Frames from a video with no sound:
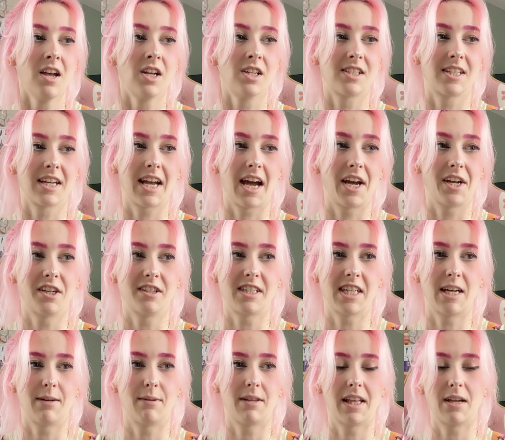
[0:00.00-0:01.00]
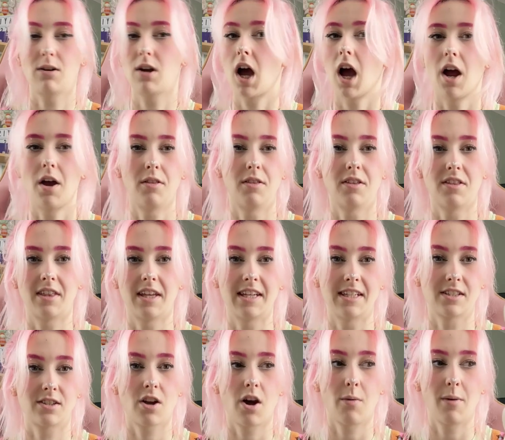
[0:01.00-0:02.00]
to kind of tell me like how the
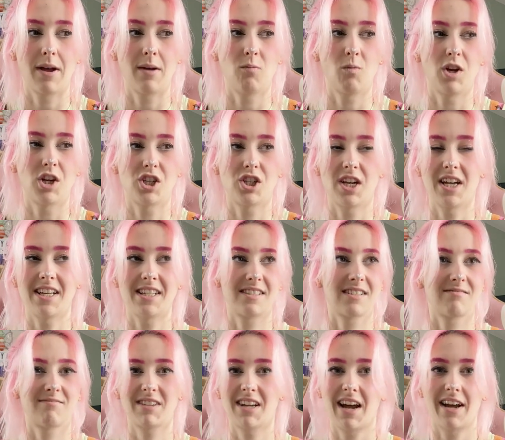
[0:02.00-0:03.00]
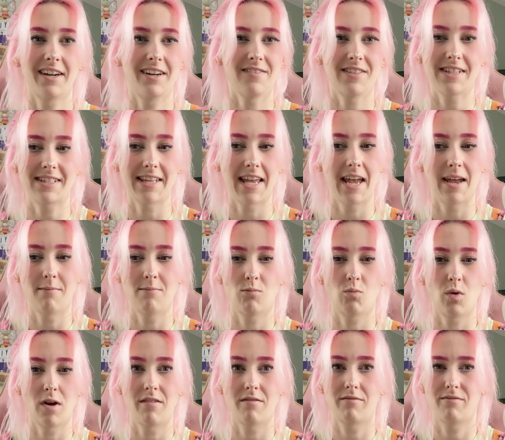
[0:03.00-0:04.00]
thing's going, which is kind of the same
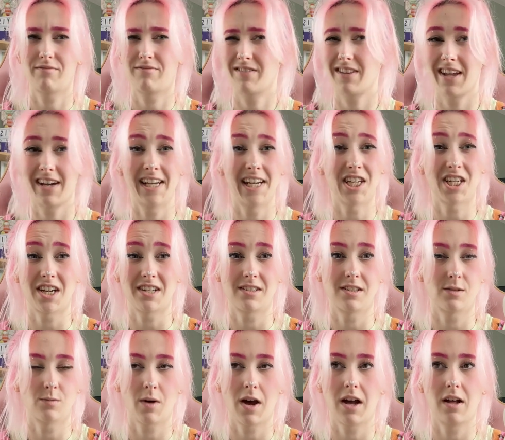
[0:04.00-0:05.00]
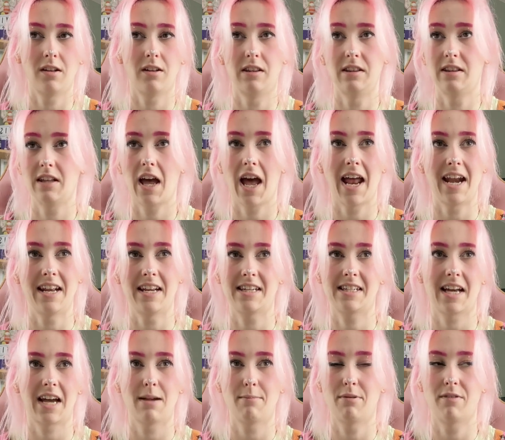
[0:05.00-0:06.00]
with the NHS as well. Any
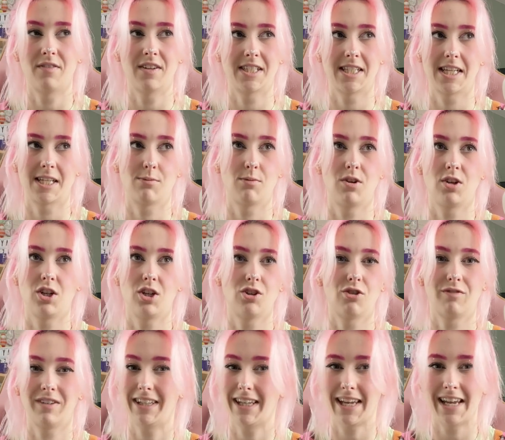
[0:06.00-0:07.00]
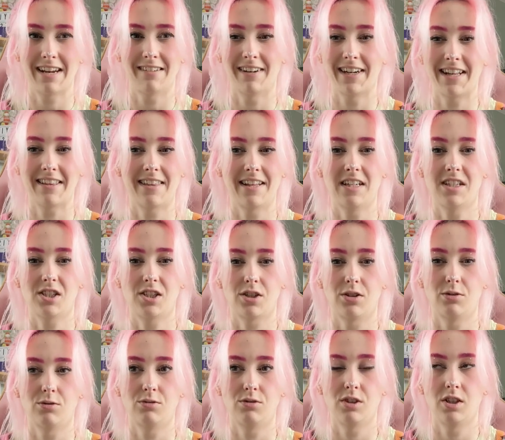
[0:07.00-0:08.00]
type of assessment, you don't really hear anything
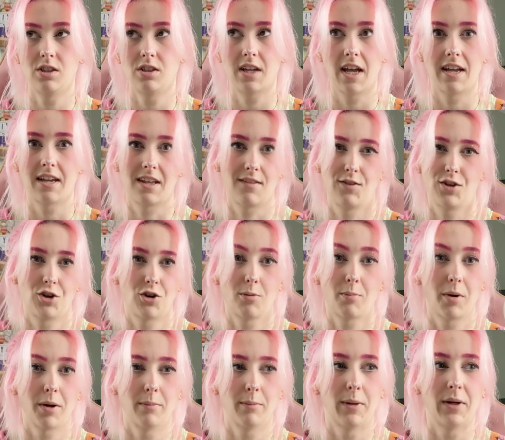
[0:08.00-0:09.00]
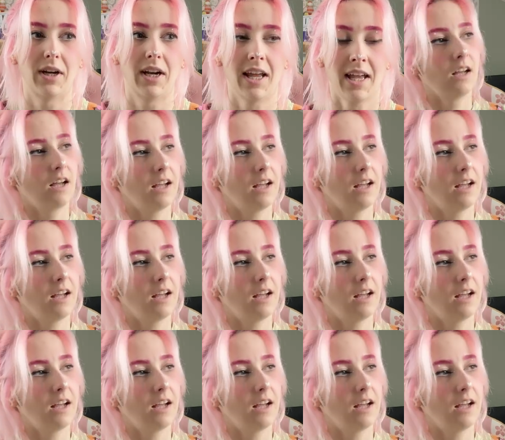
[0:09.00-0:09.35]
until you get given your appointment.